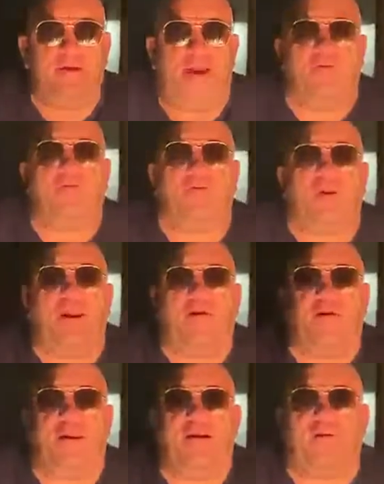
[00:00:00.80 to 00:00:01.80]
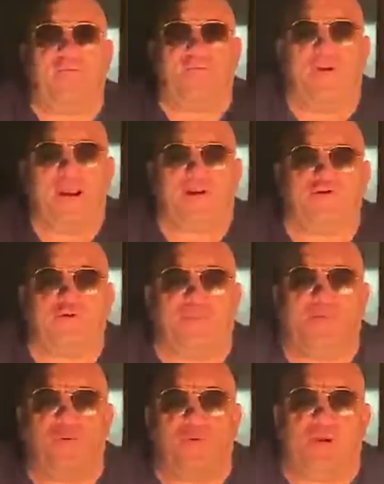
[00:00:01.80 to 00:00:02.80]
Everyone, Harry here for Extra
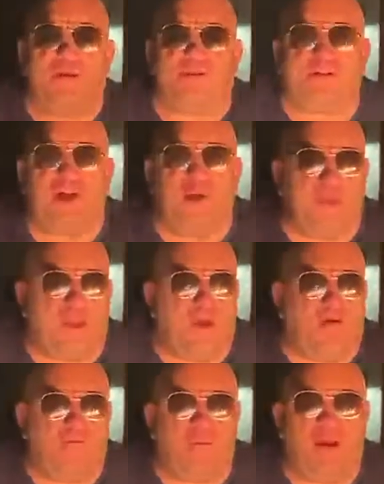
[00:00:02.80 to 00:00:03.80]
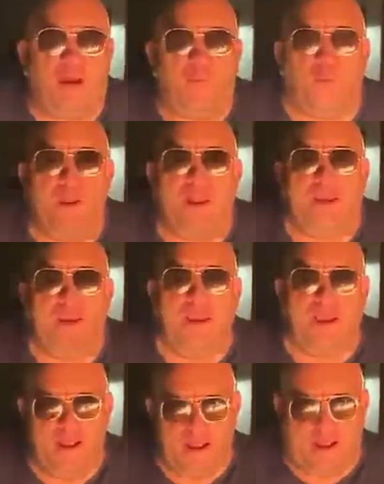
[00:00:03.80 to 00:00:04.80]
Points, coming off my win
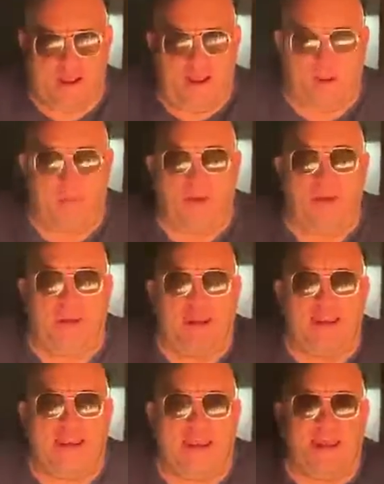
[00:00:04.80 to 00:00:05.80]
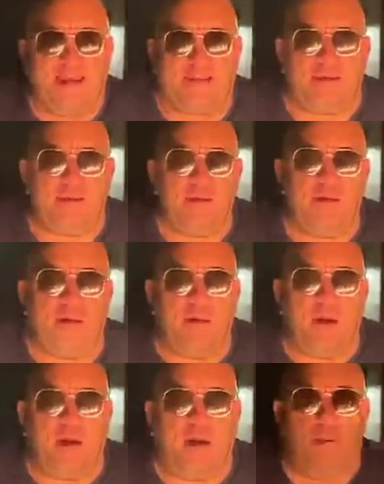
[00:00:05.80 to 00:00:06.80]
on Monday night.
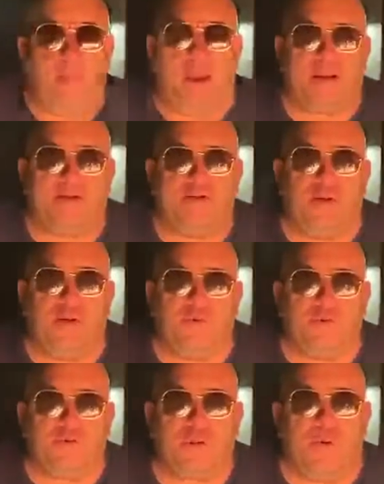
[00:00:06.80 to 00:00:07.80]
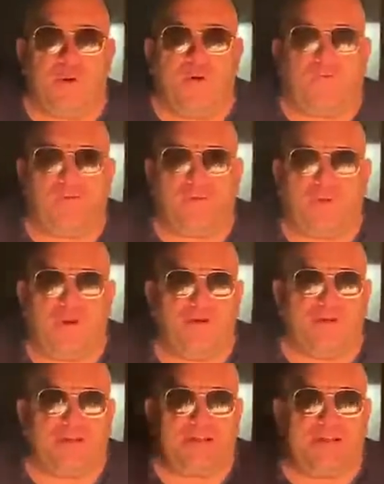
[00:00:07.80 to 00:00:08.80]
Uh, Mac Jones going over three
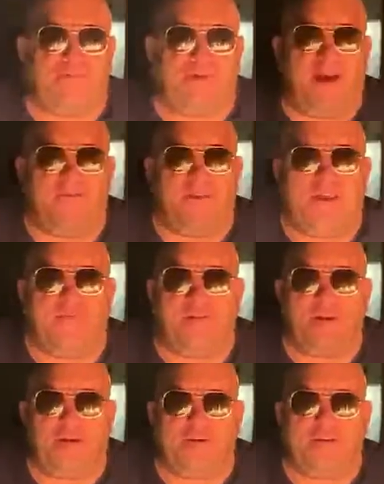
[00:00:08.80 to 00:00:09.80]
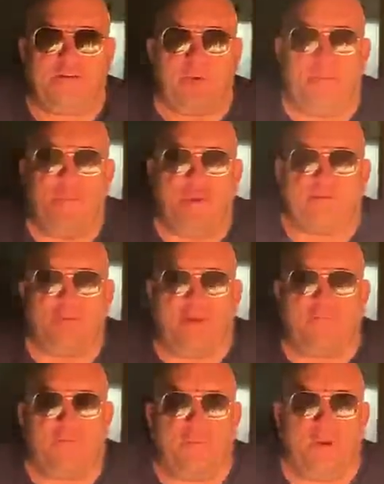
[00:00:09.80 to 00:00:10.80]
hundred sixty-five and a half yards is my best
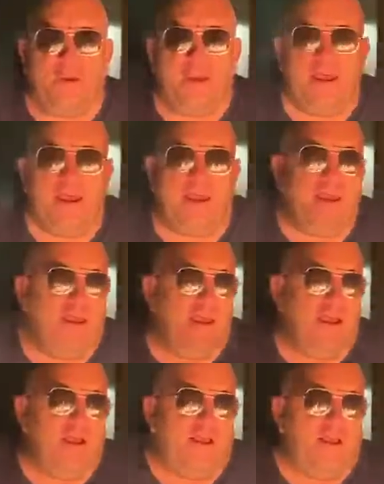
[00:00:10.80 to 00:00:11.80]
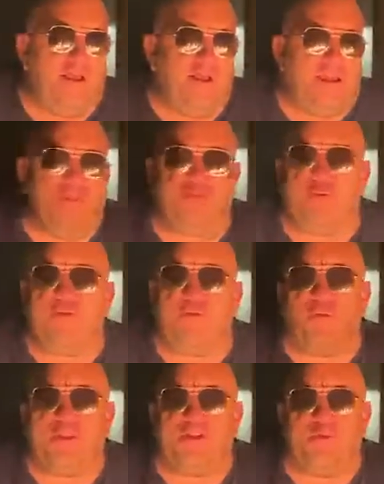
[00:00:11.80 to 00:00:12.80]
bet for Monday. At three
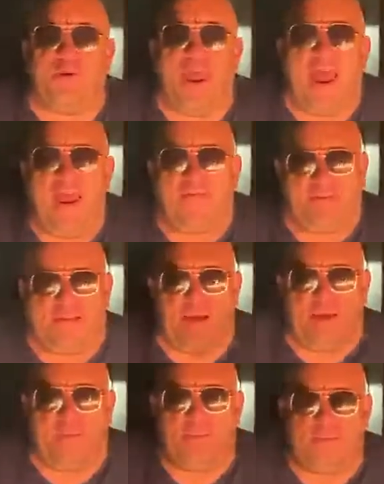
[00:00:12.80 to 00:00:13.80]
forty-two at halftime.